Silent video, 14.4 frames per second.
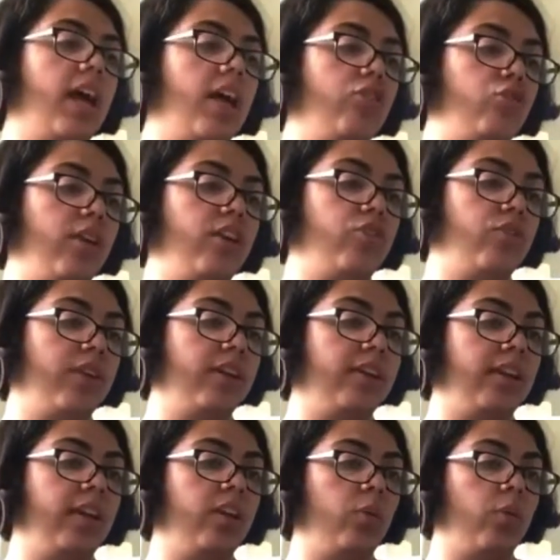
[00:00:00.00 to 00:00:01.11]
How to Train Your Dragon,
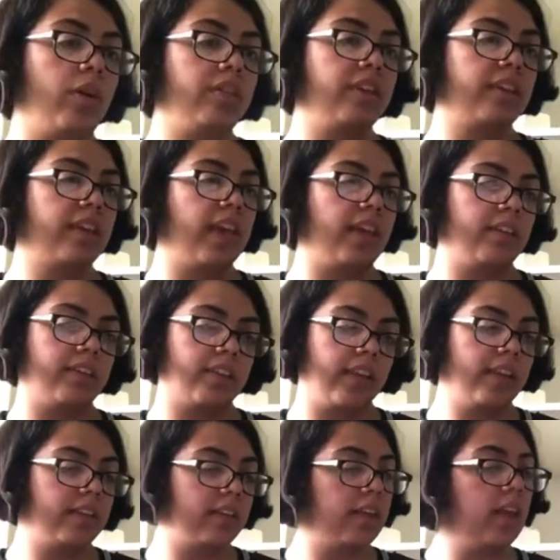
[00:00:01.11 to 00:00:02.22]
the Hinderworld
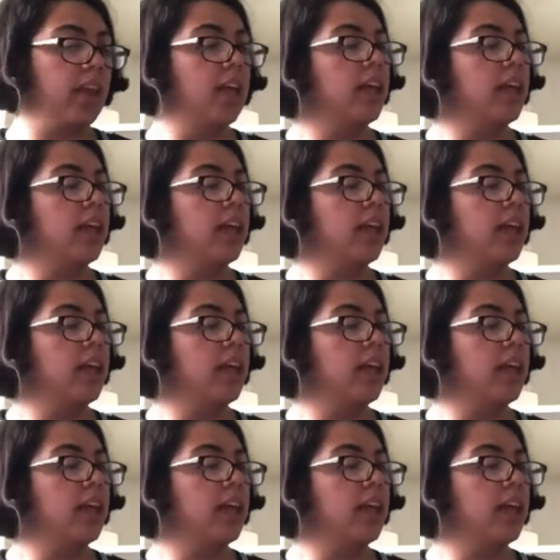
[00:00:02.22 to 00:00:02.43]
686.